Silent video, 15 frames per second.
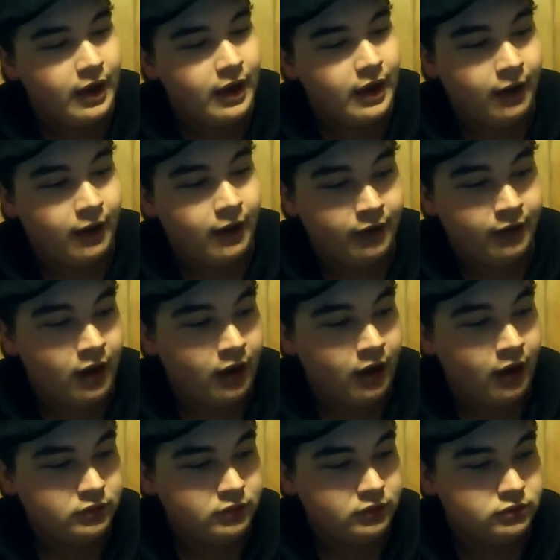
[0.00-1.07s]
And
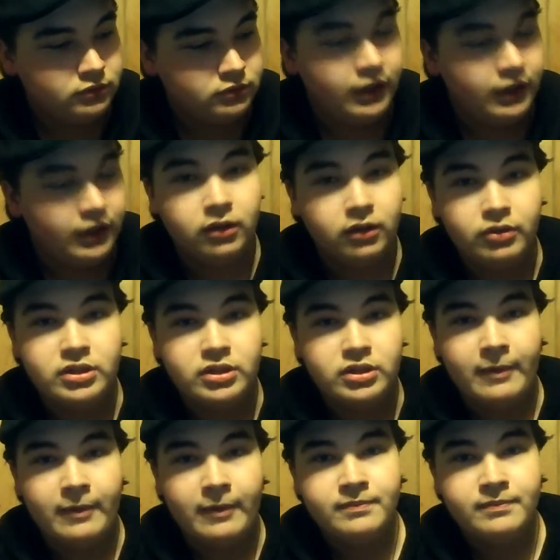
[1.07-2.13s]
it includes some
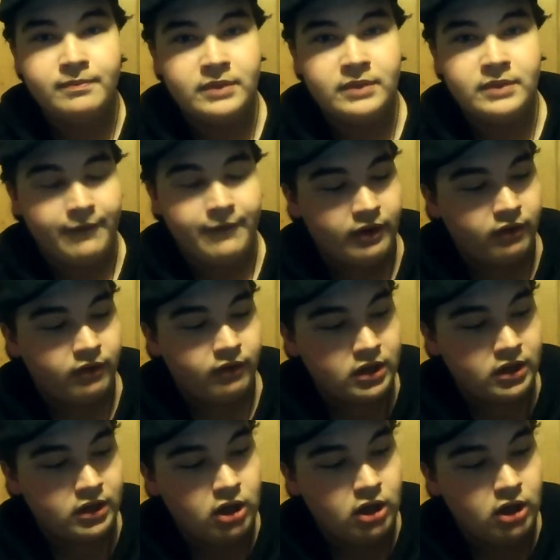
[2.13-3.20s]
of Dave Van
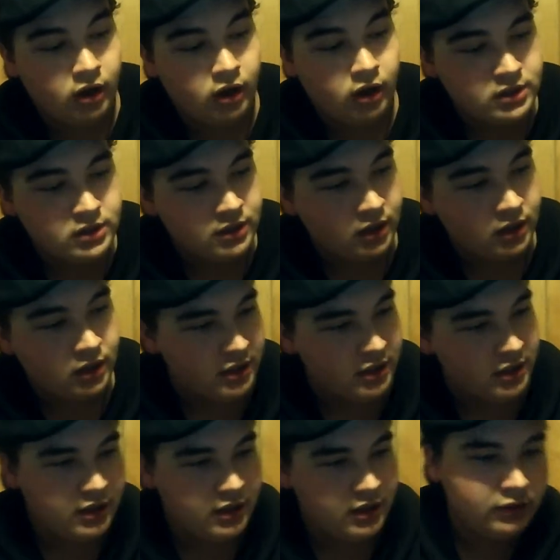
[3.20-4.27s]
Ronk's songs, such
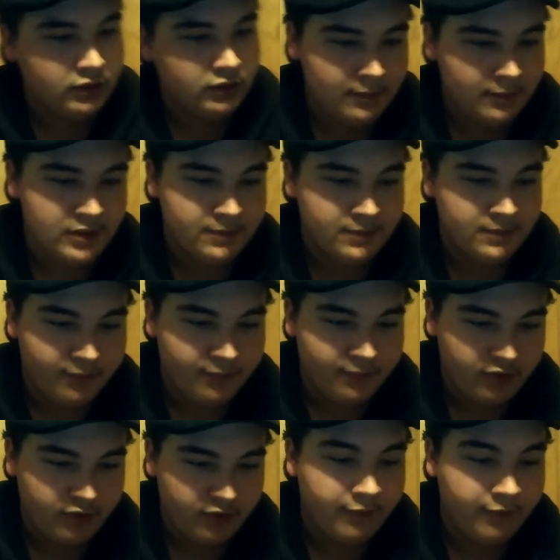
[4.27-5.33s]
as, let me just
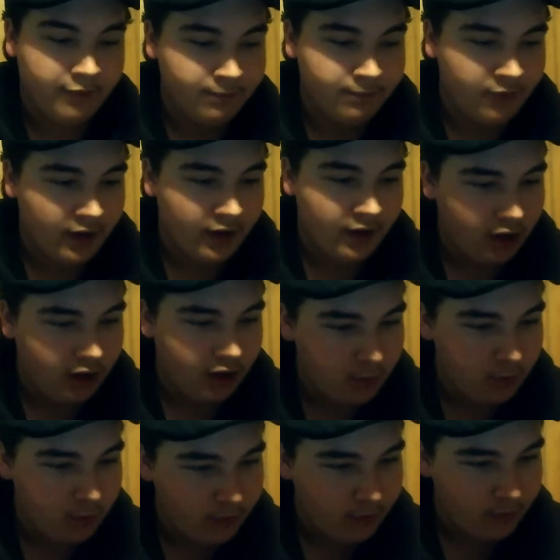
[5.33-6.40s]
try to find a
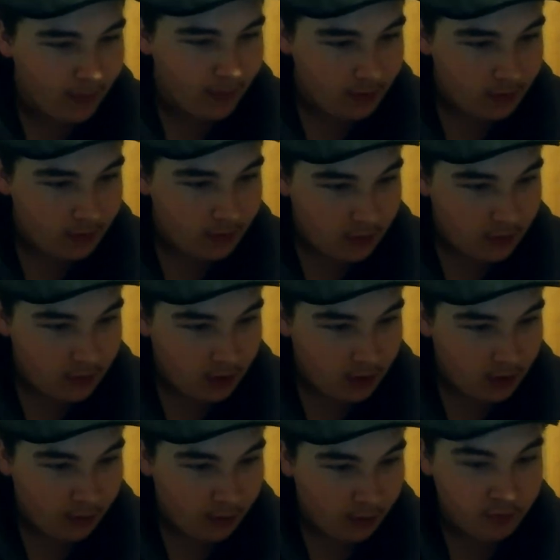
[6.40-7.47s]
couple.
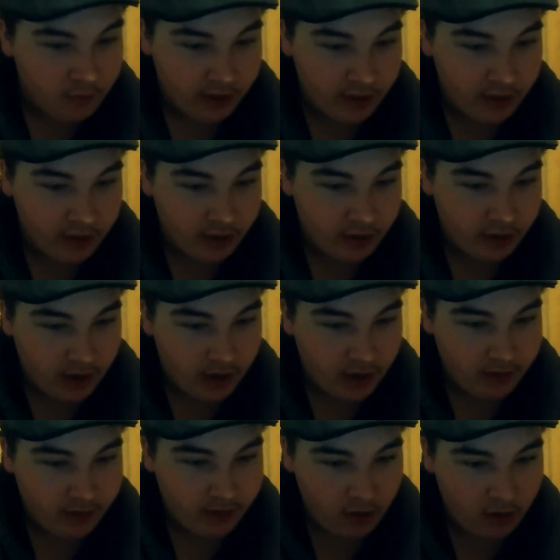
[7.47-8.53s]
Green Green
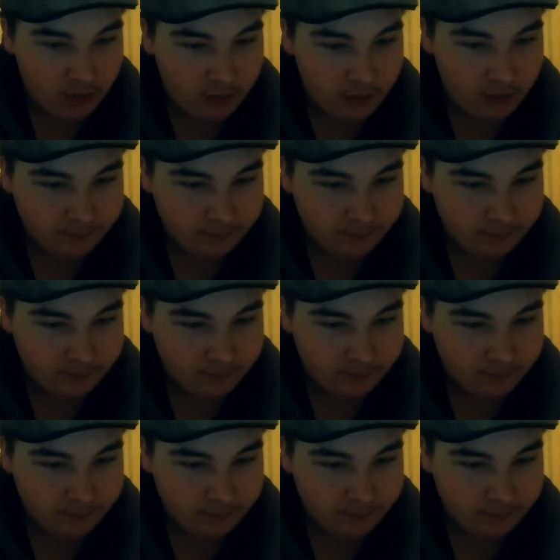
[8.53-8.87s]
Rocky Road